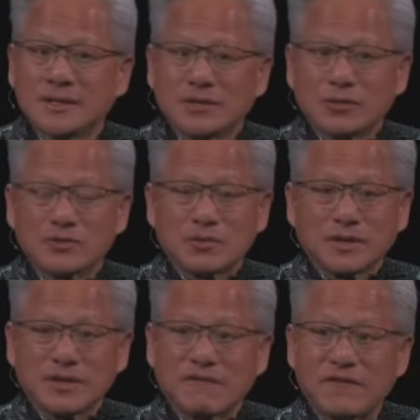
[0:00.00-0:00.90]
was
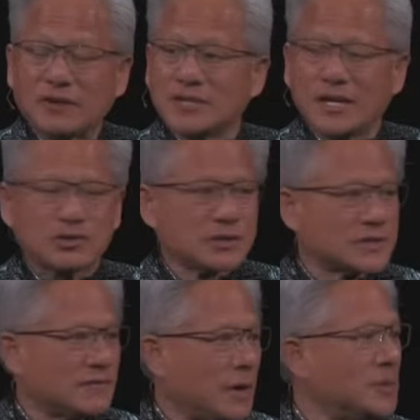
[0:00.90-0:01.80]
really the foundations
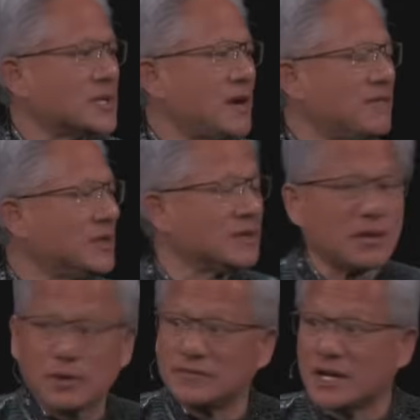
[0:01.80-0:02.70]
of almost everything that
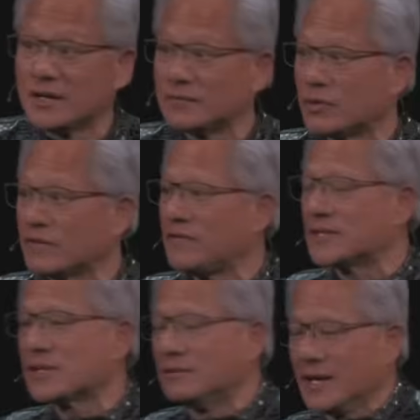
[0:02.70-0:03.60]
we've done with
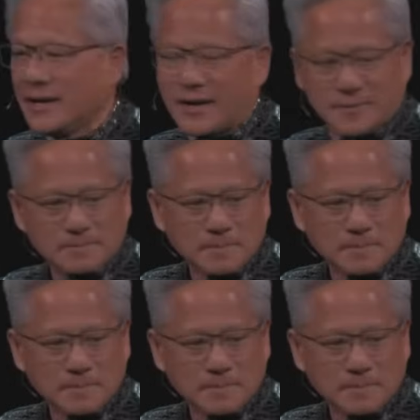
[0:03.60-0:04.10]
physical AI.